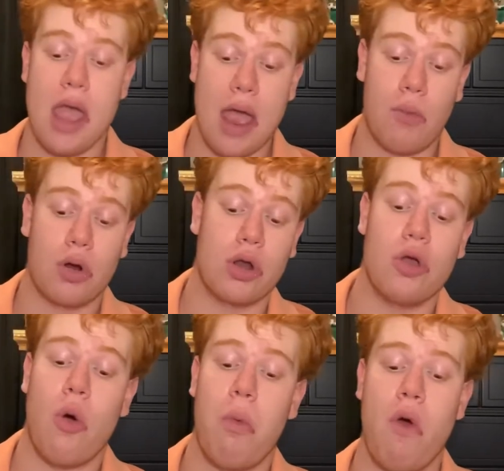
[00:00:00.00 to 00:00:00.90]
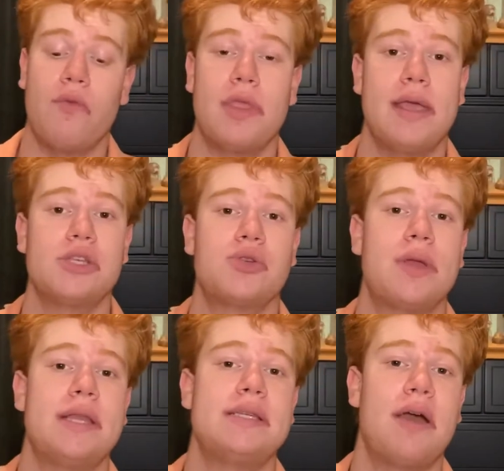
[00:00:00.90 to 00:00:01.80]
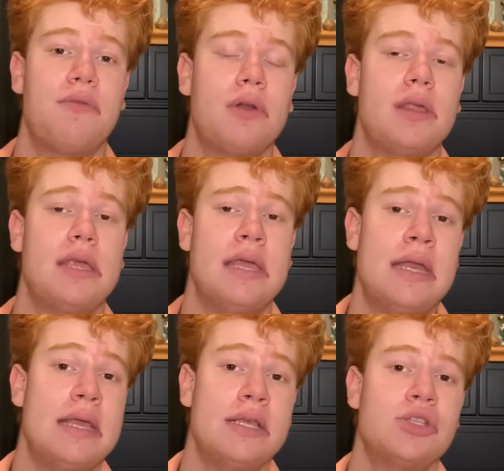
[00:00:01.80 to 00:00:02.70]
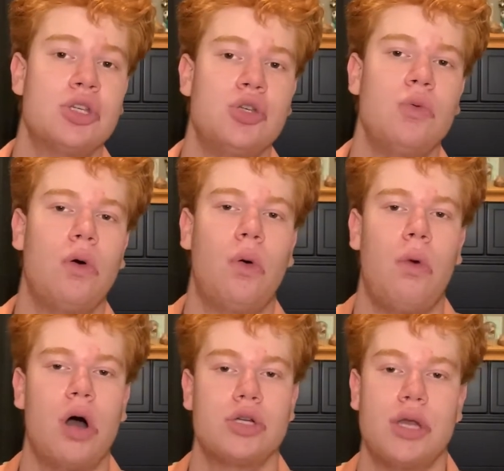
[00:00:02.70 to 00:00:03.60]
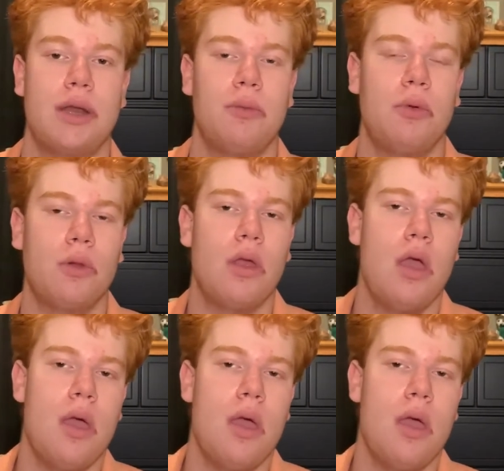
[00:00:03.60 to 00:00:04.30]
and we're going to go over the history, and definitely it is a tool watch, and it will